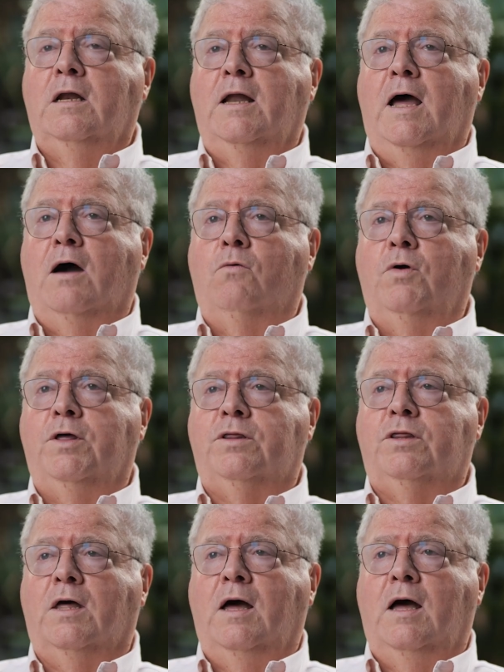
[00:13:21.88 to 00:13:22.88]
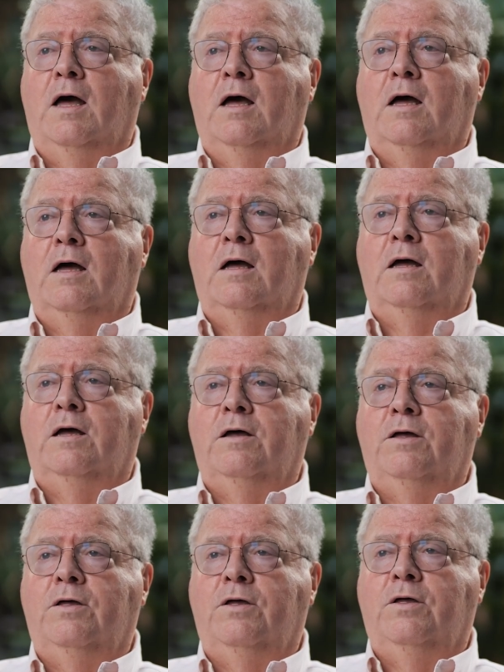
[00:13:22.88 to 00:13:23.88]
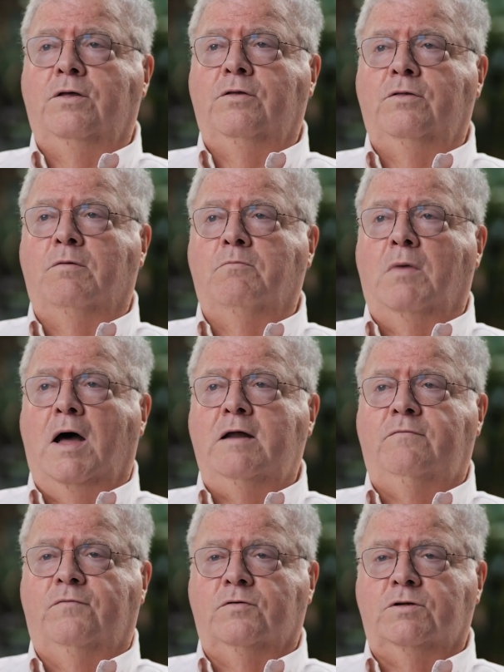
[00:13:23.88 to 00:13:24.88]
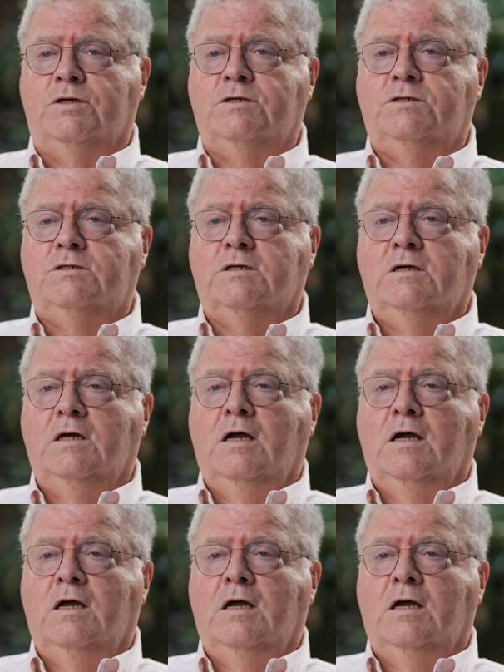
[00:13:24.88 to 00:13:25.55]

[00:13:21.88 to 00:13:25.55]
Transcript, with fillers: Now, with uh, the mindfulness,